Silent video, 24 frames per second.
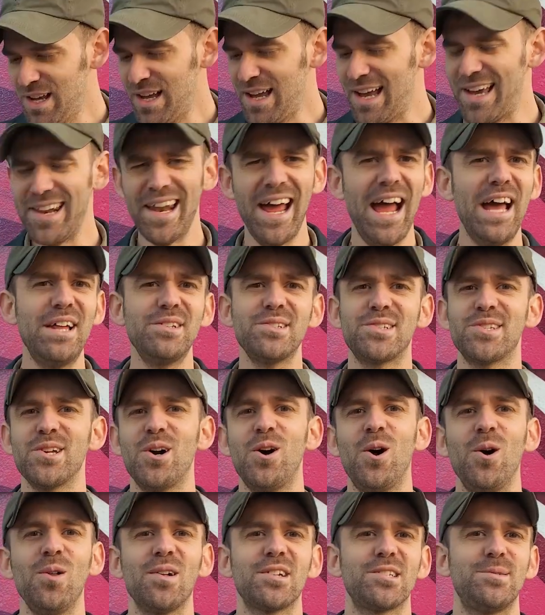It ends the
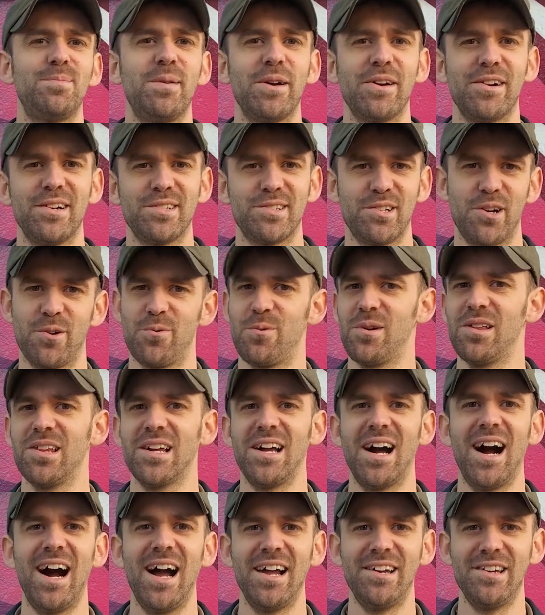whole experience on a really
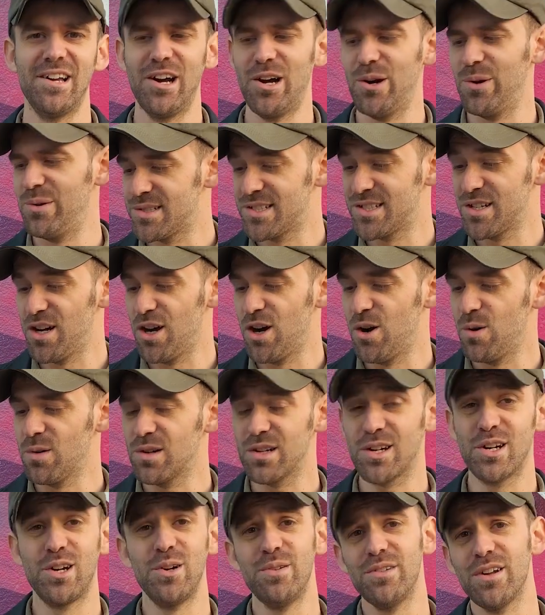high note. So
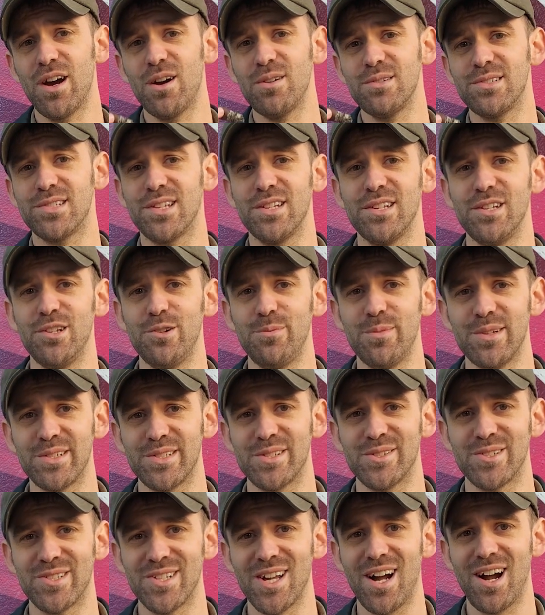kudos to you,
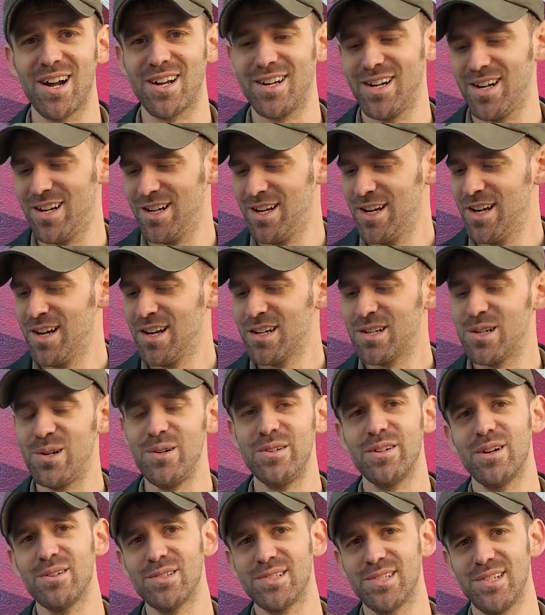Mr. Saka.
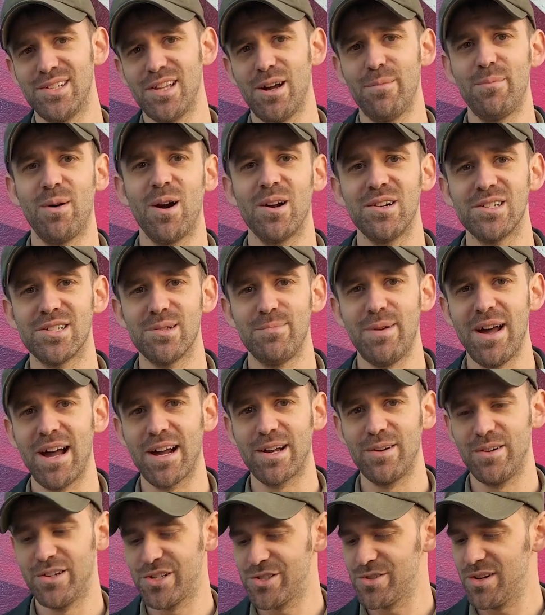Kudos to Dunbarton
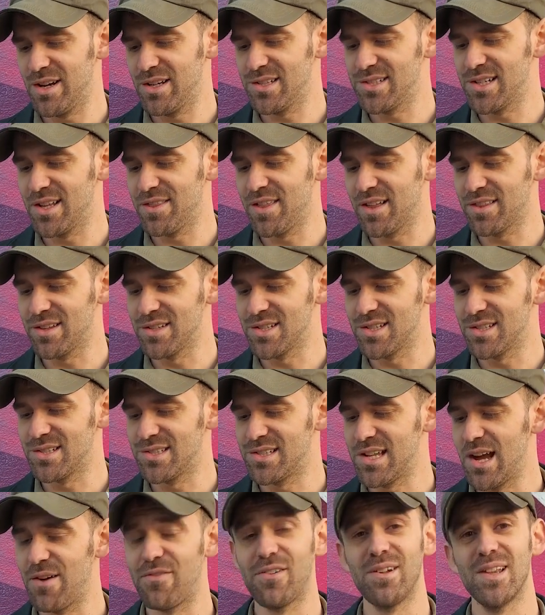Tobacco Trust. I think this is
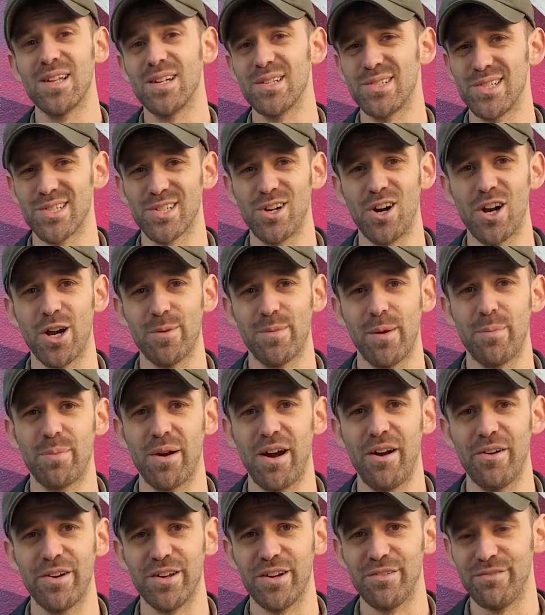definitely a cigar to be
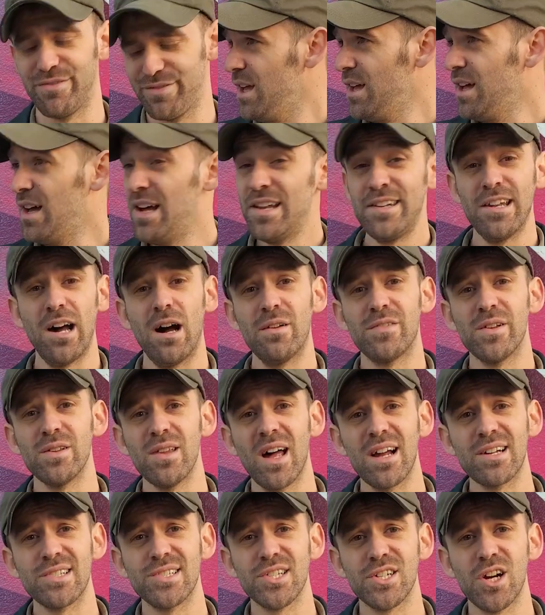proud of. Now, if you
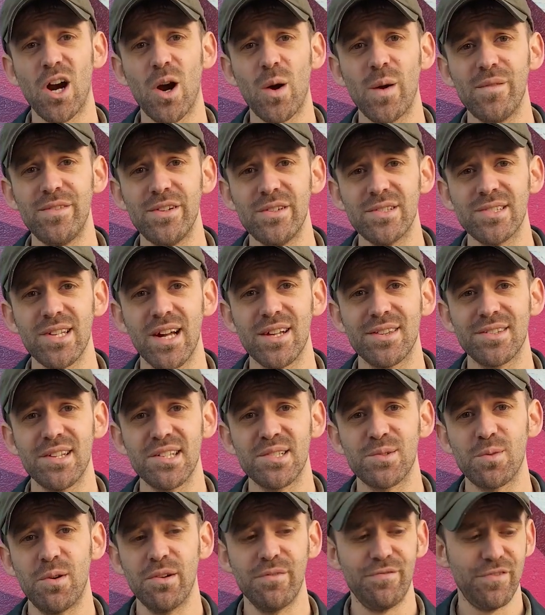like cigar reviews like
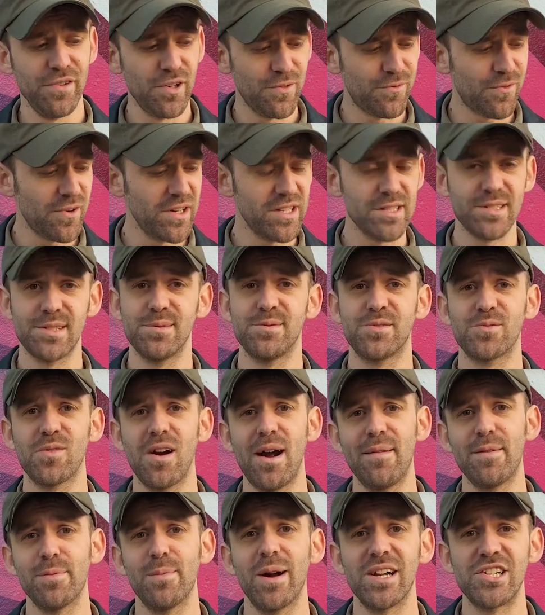this one, feel free to
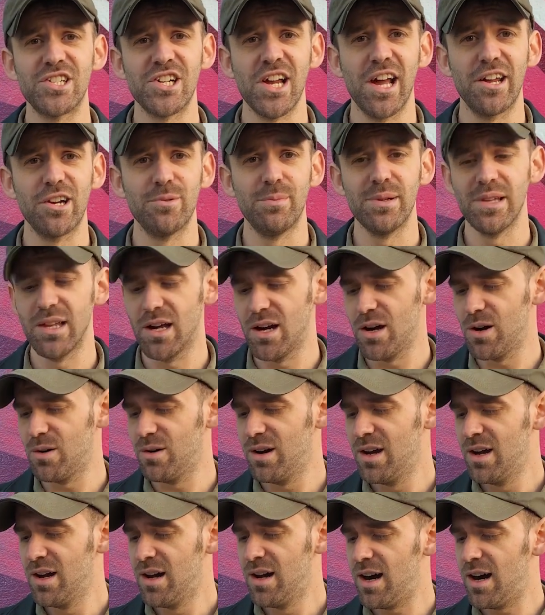subscribe to my channel below.
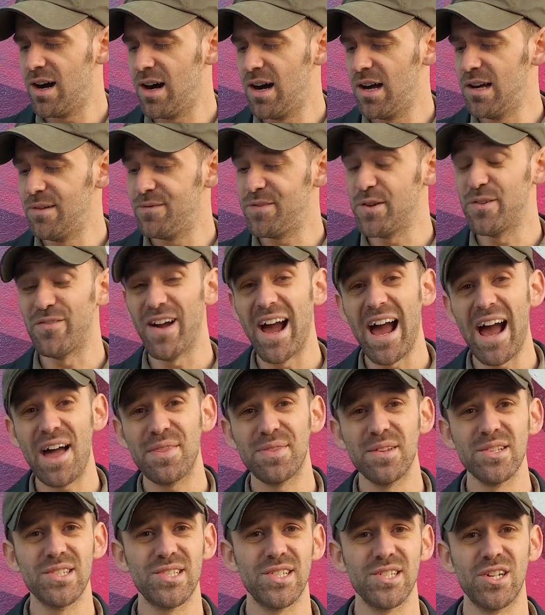If you've had
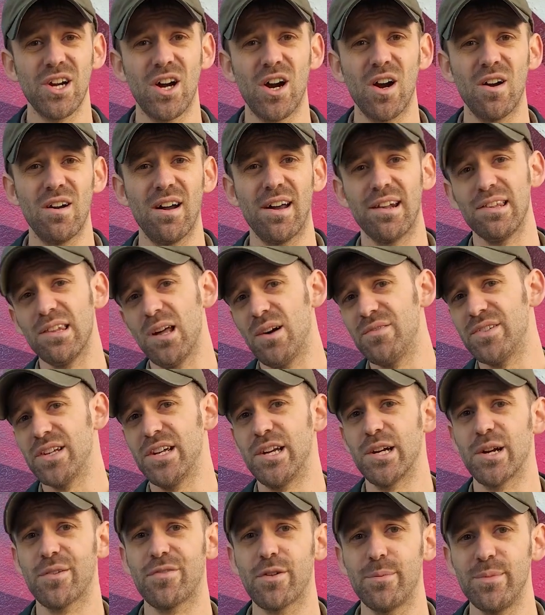this cigar, I'd love to
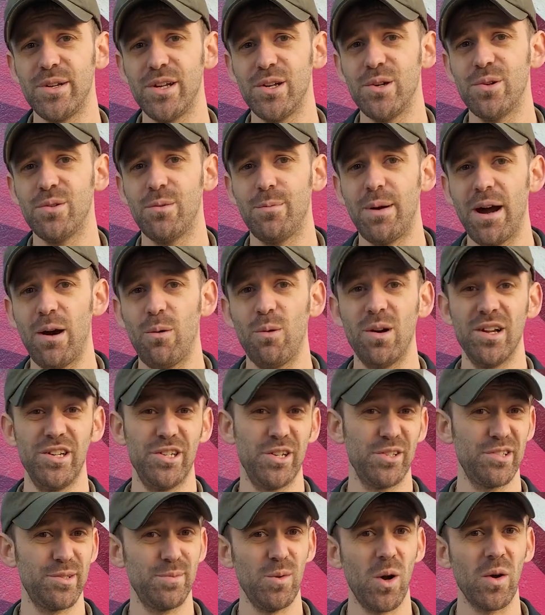hear from you about what
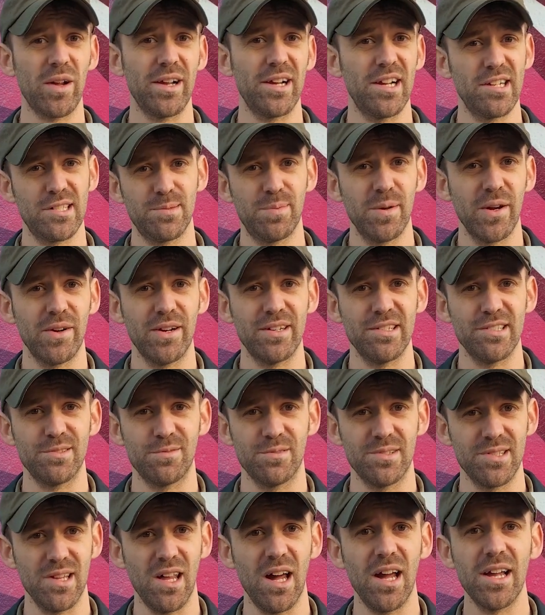your smoking experience
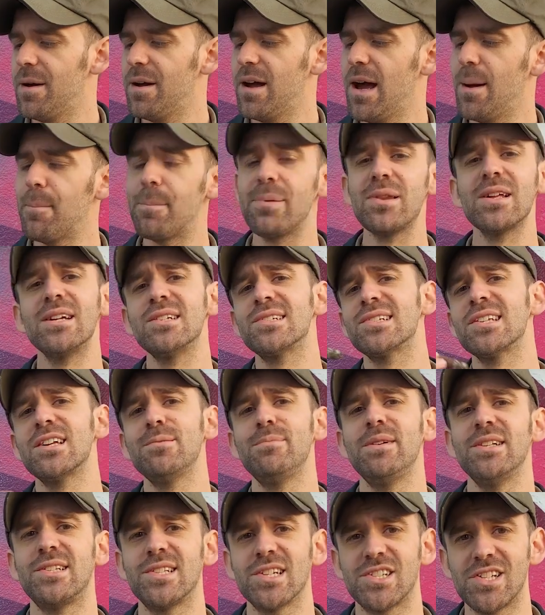was like. And please leave
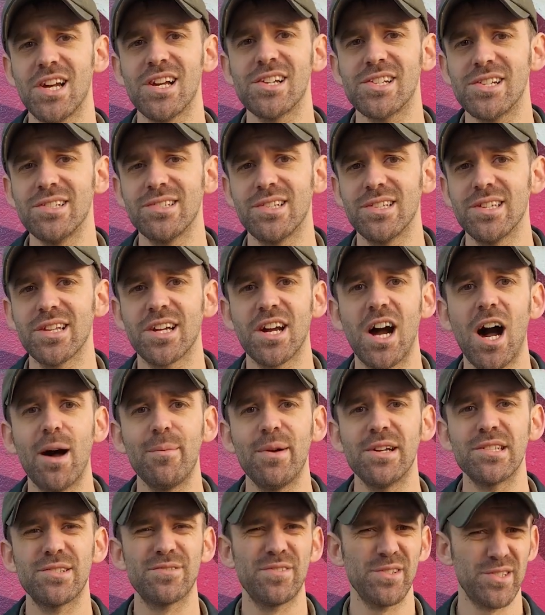me suggestions in the
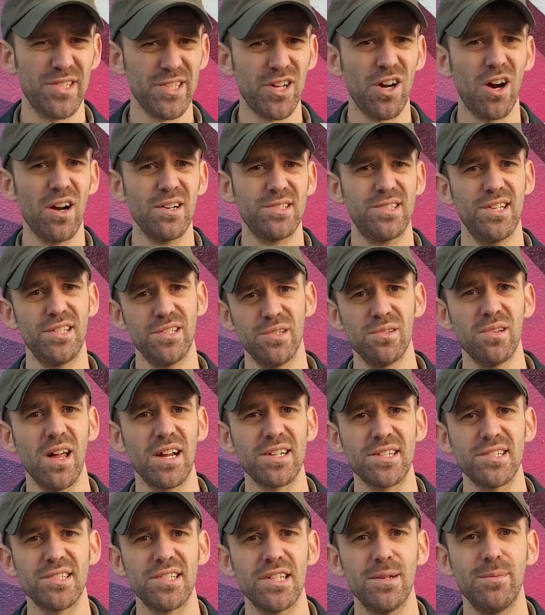comments for cigars that you'd
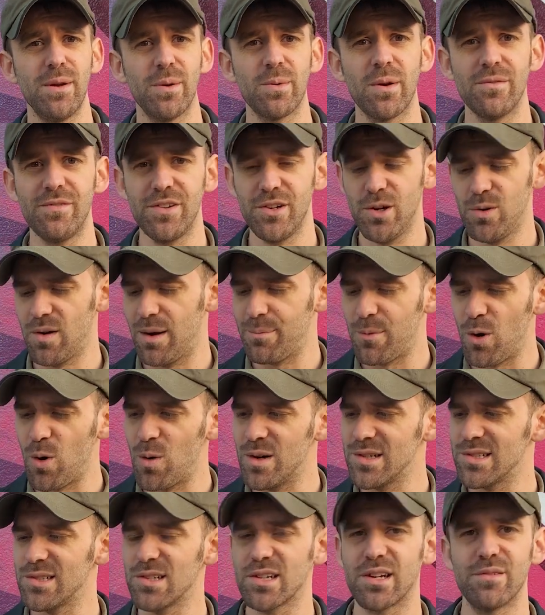like to see me review. I'm
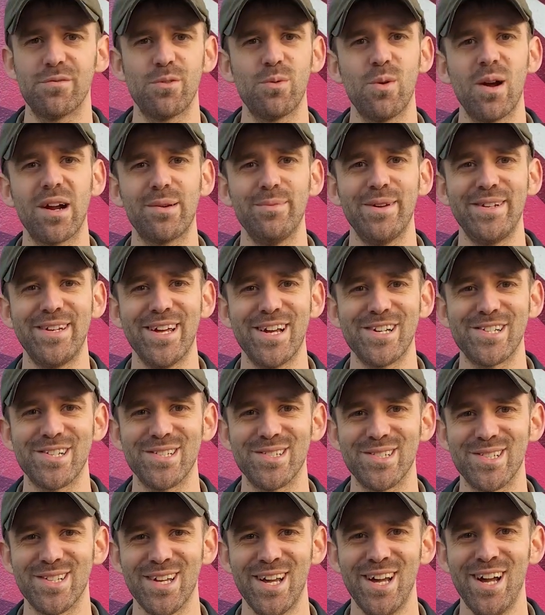always looking for
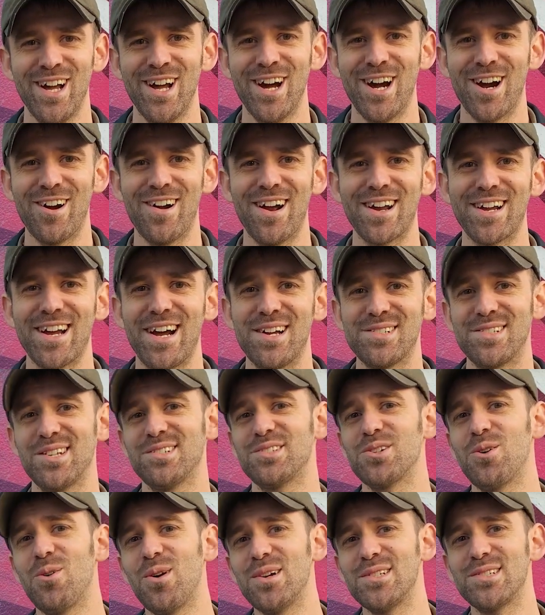recommendations. All right, guys,
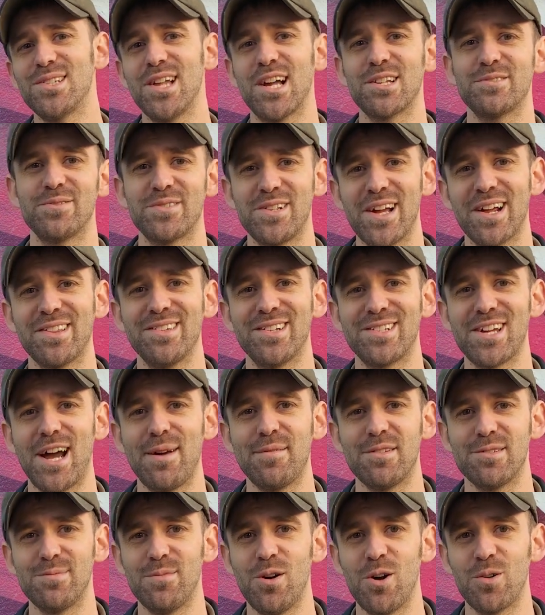as always, thanks for taking the time
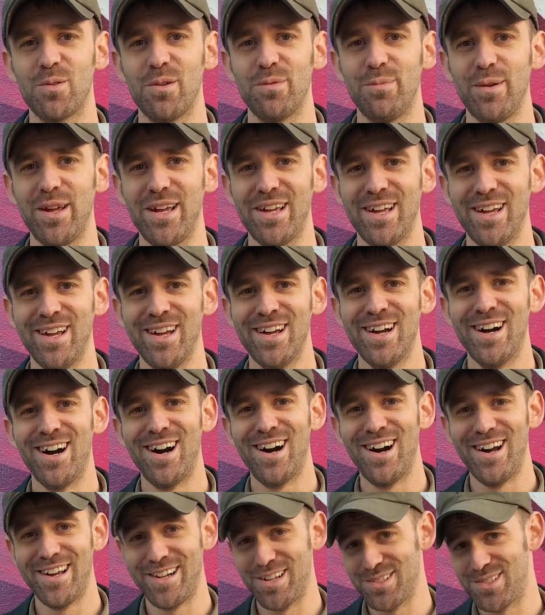to smoke with me,
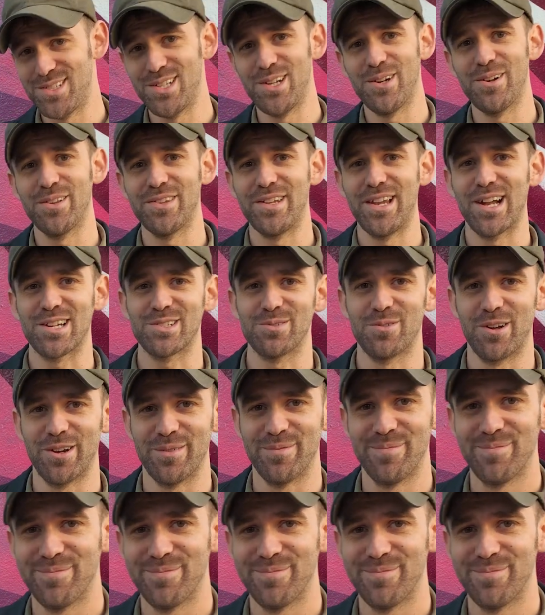and I'll see you on the next one.